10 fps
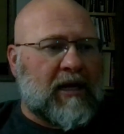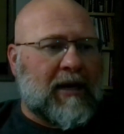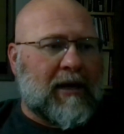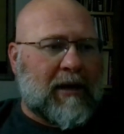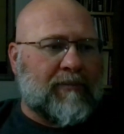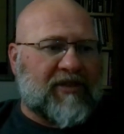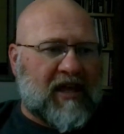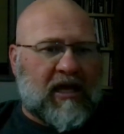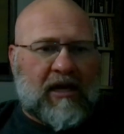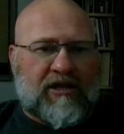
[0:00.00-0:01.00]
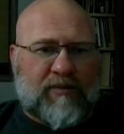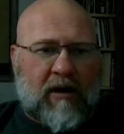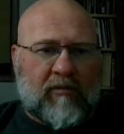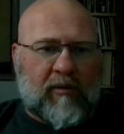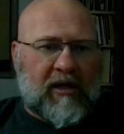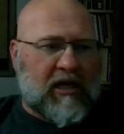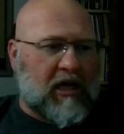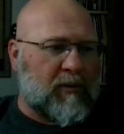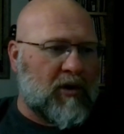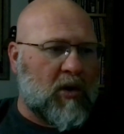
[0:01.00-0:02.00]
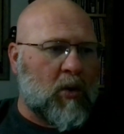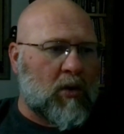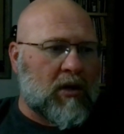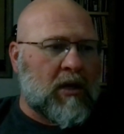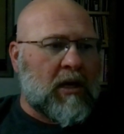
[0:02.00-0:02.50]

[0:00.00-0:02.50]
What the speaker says: But I'm thinking it's probably a cup and core.